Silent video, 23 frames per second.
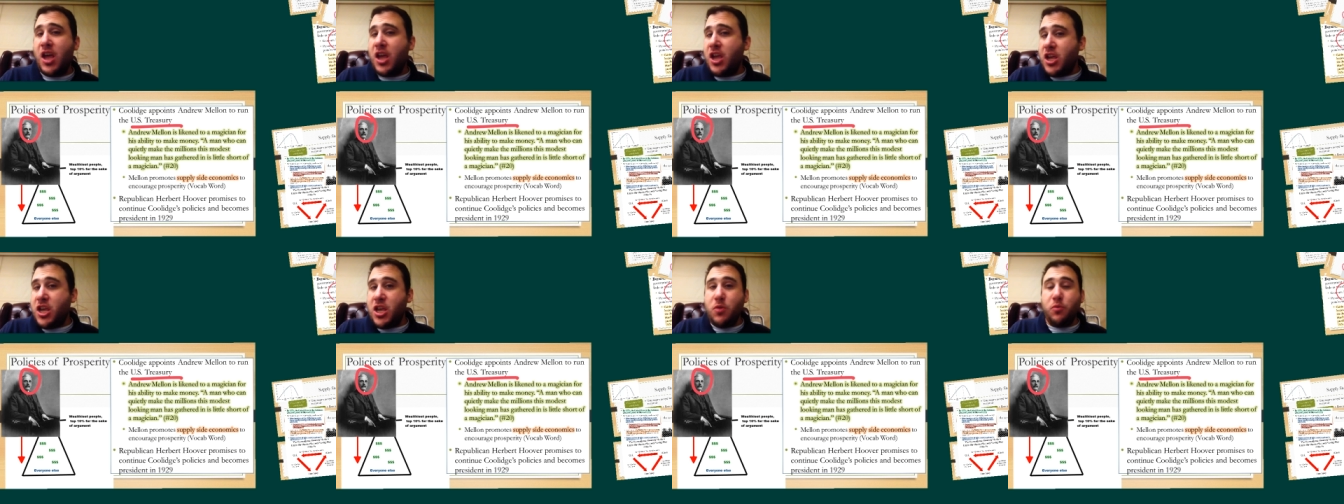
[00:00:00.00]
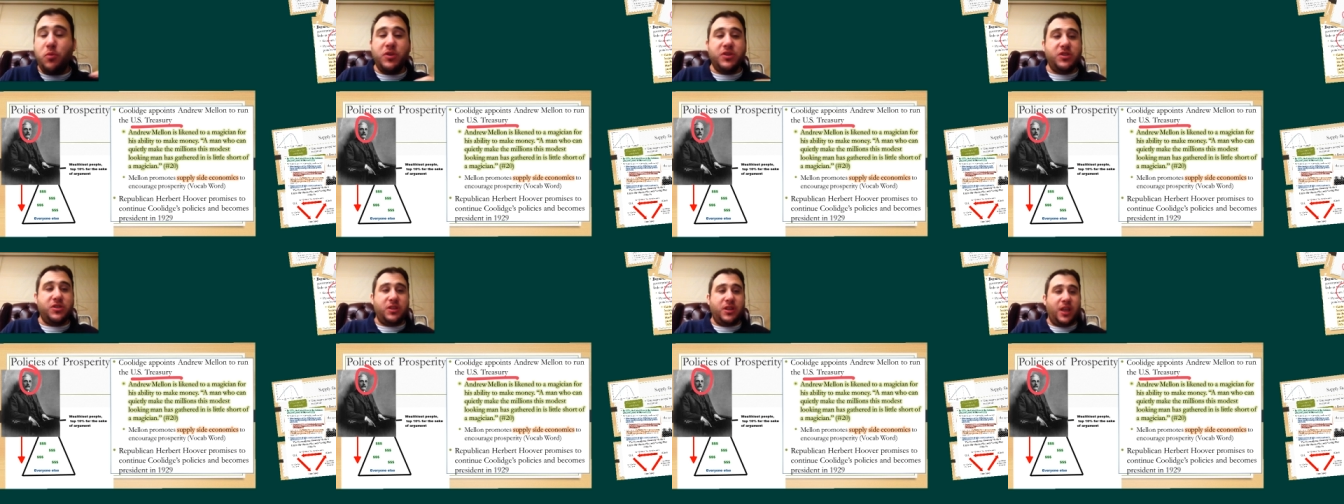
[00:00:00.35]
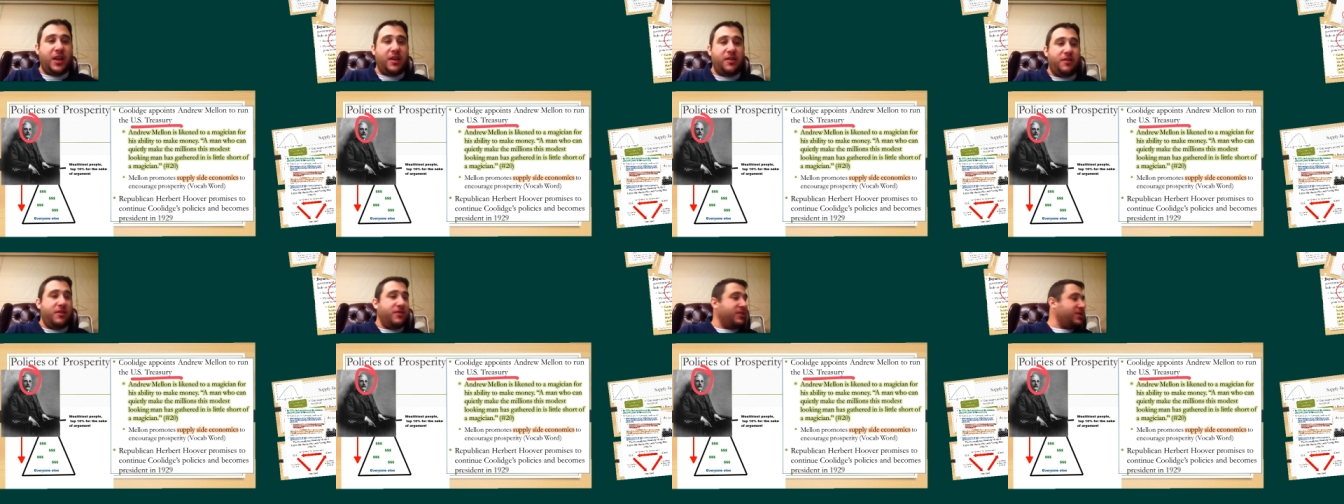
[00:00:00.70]
He was
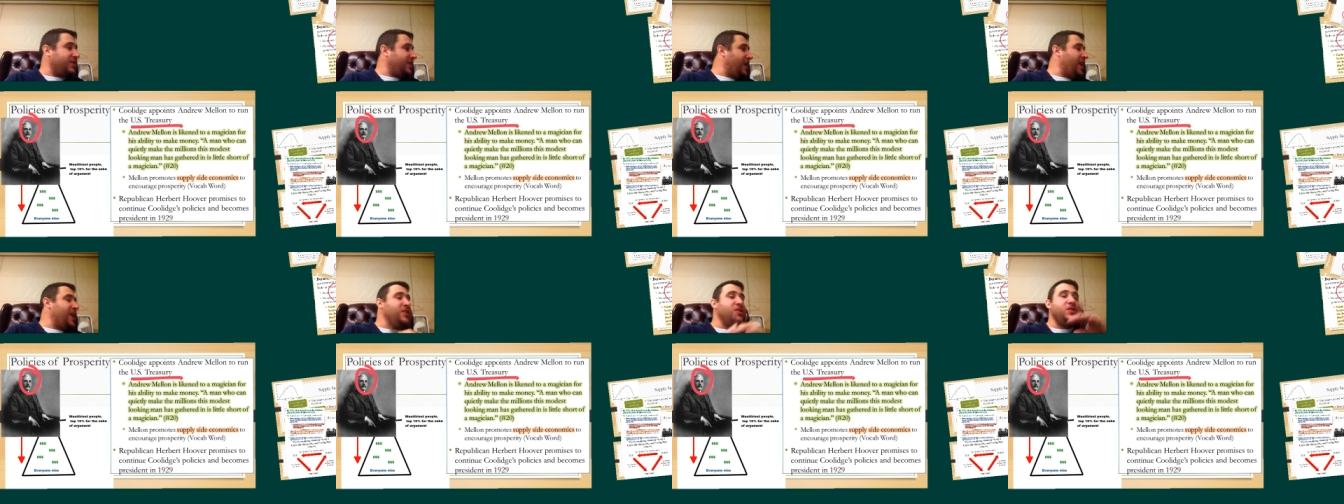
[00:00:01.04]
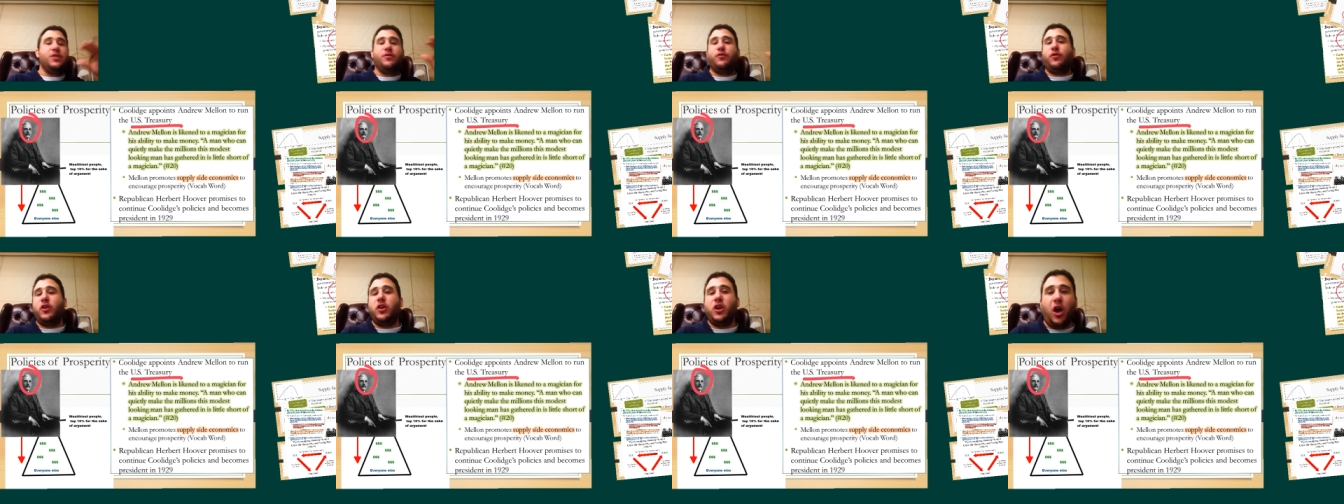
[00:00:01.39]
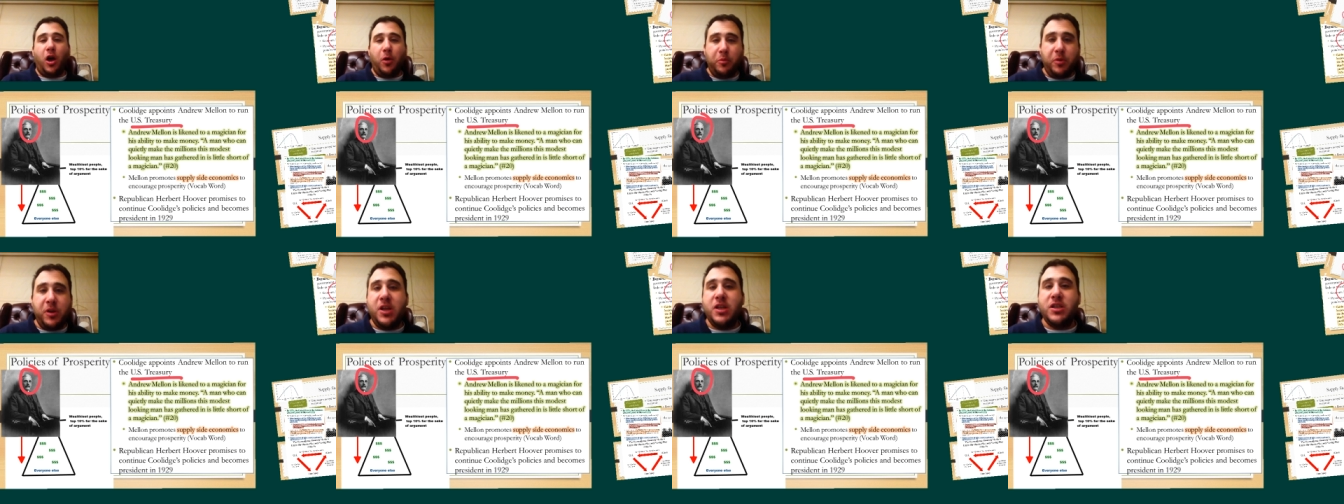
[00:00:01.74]
like 10 different
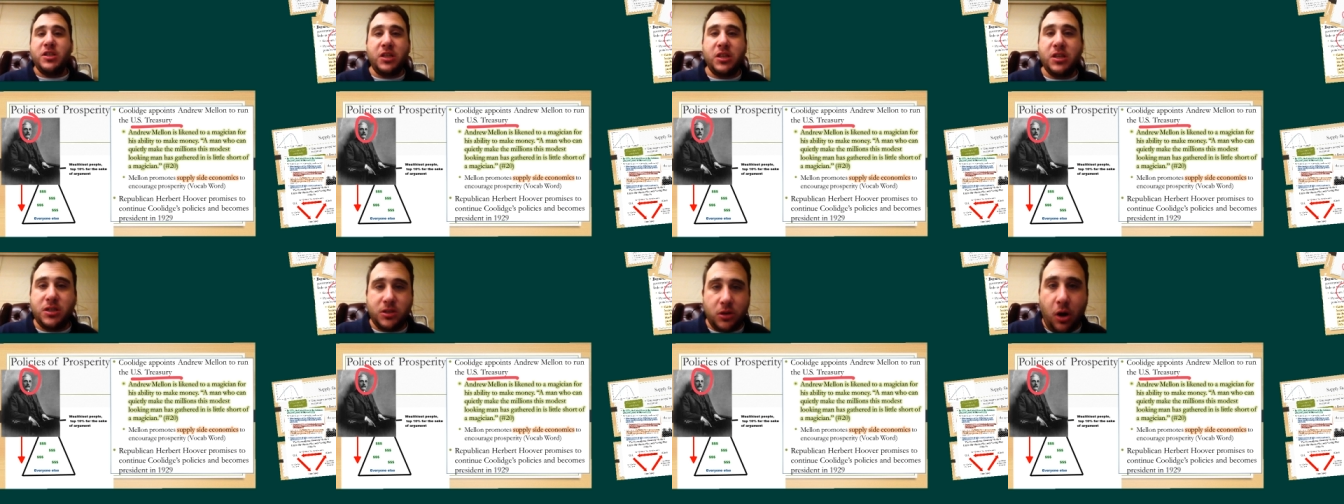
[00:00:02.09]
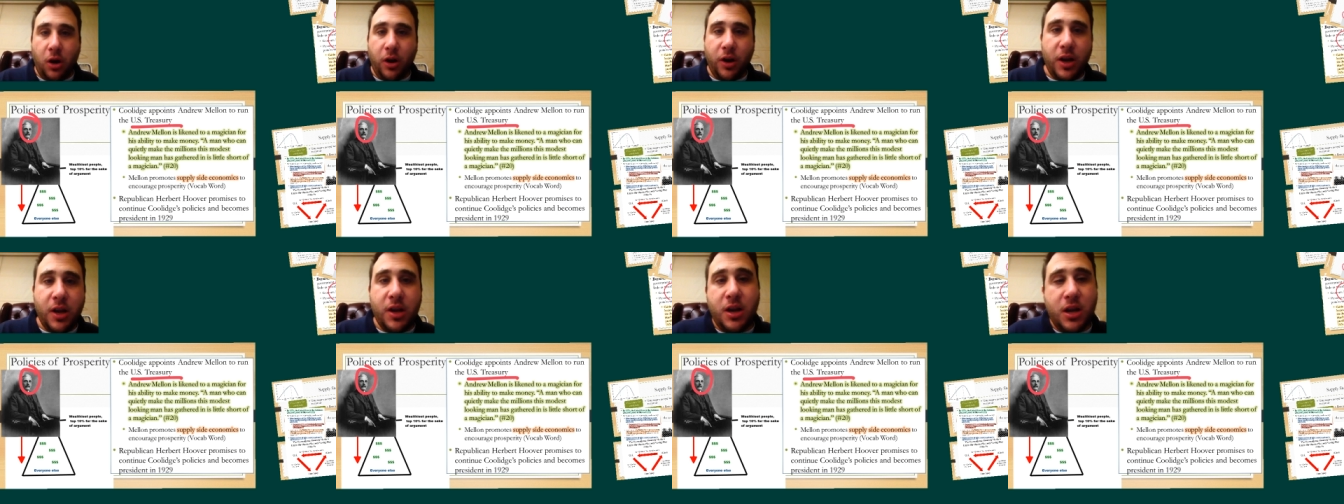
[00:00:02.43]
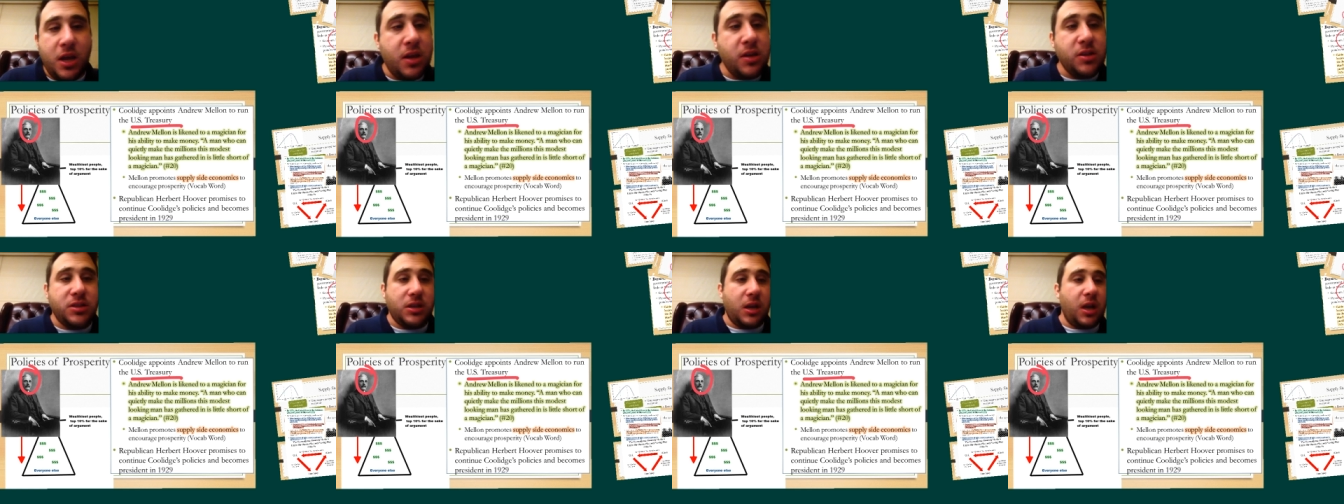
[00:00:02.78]
companies he started.
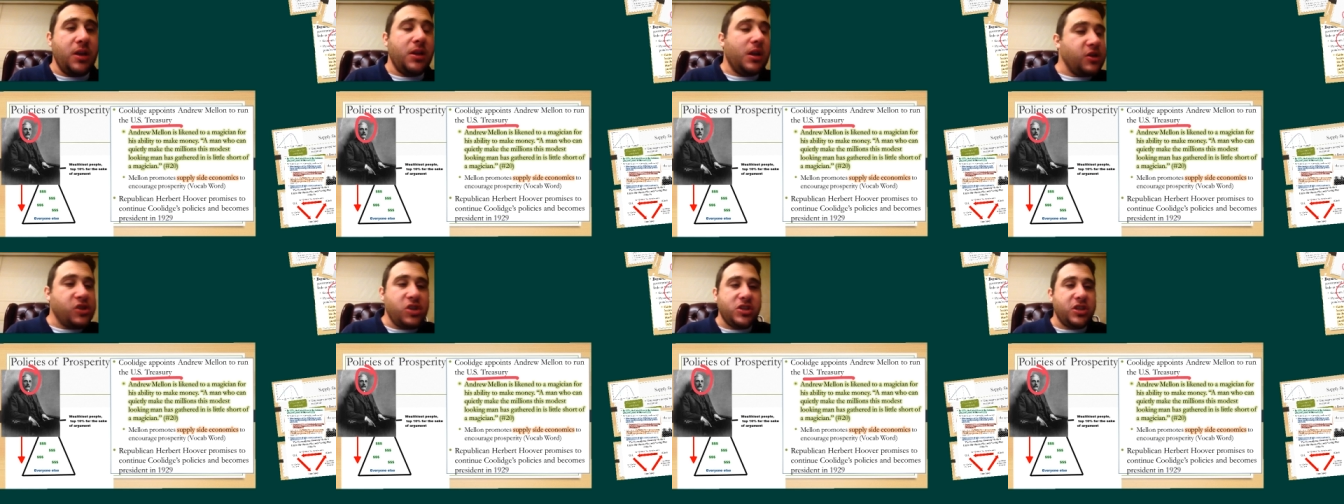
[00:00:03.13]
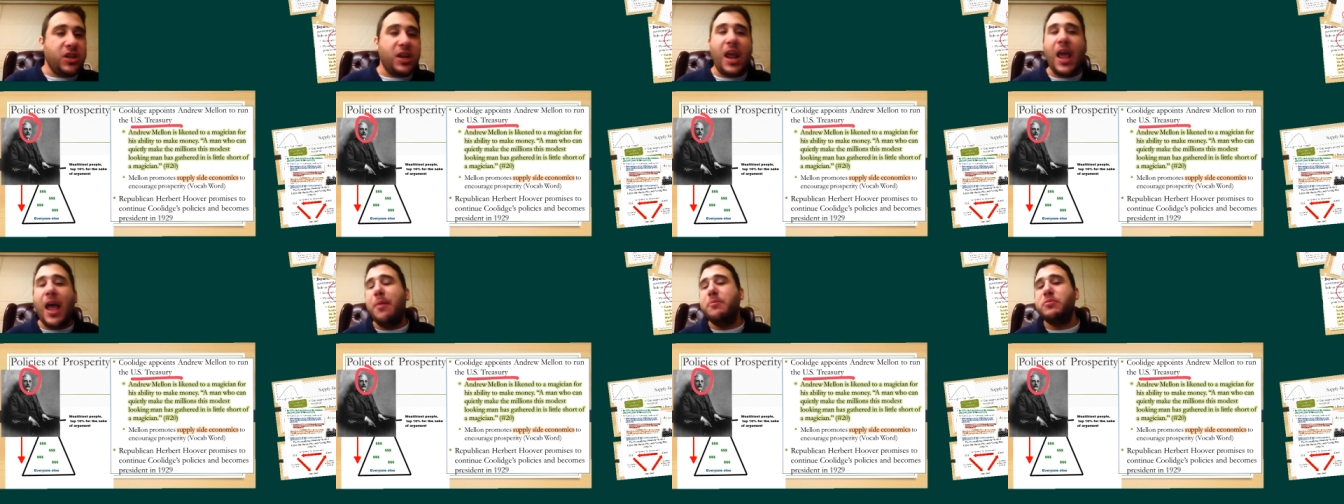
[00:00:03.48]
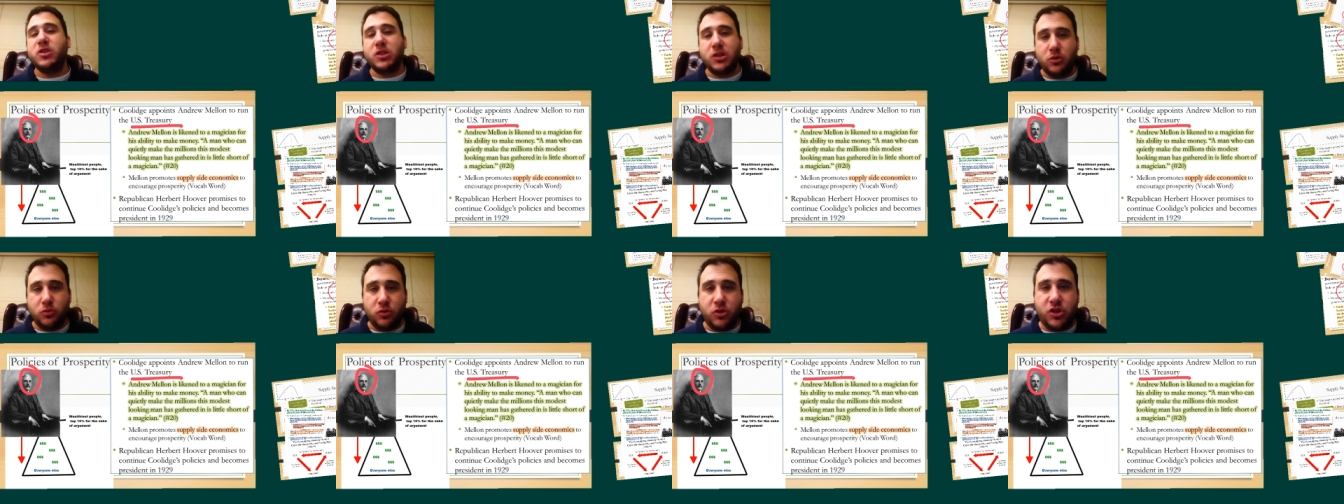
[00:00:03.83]
He's just an
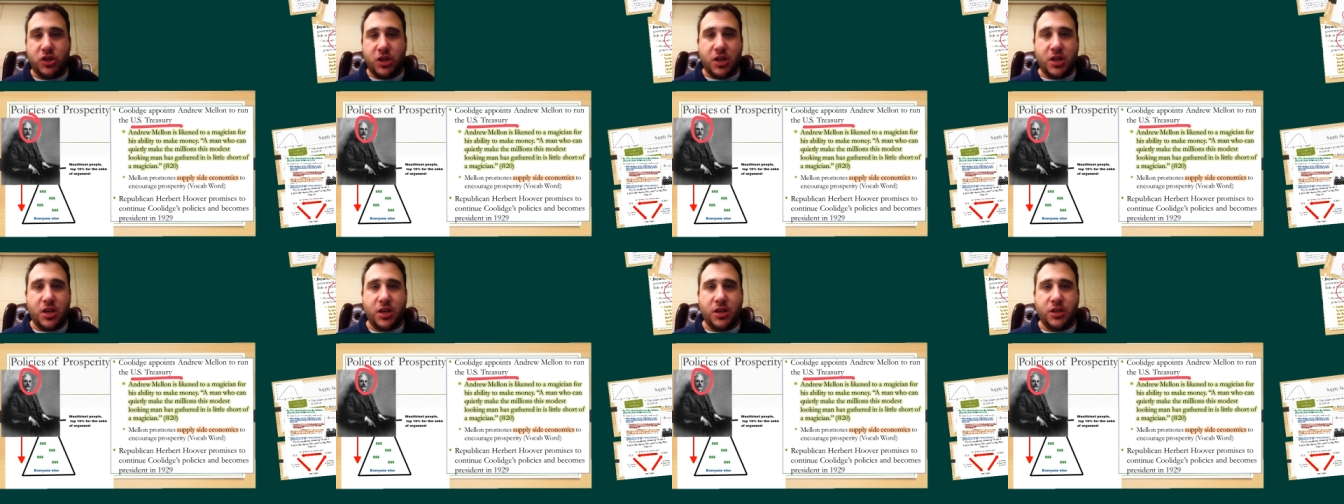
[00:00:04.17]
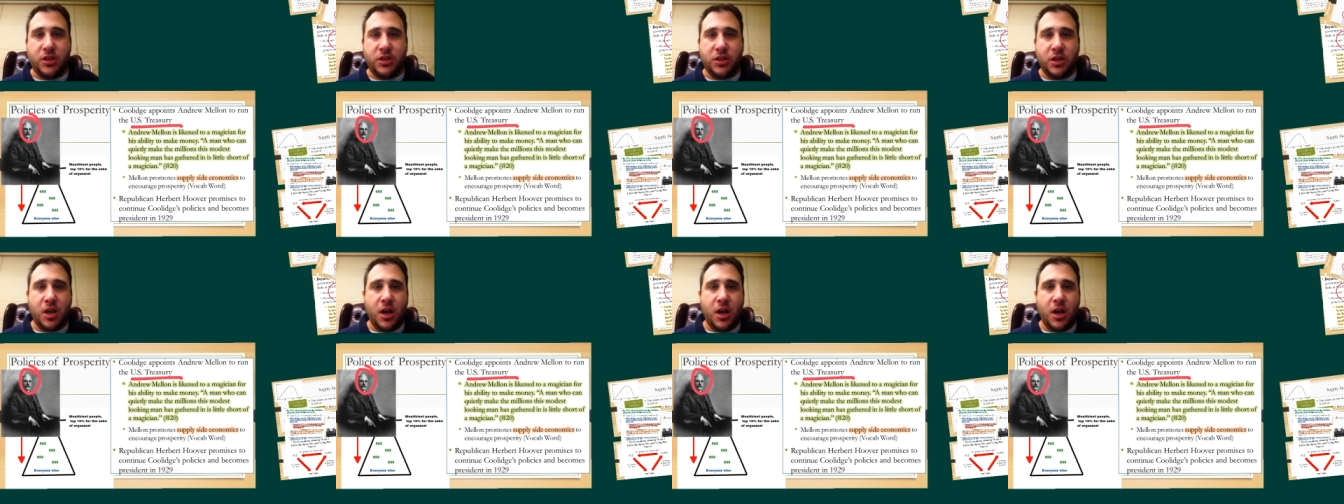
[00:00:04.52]
absolute genius.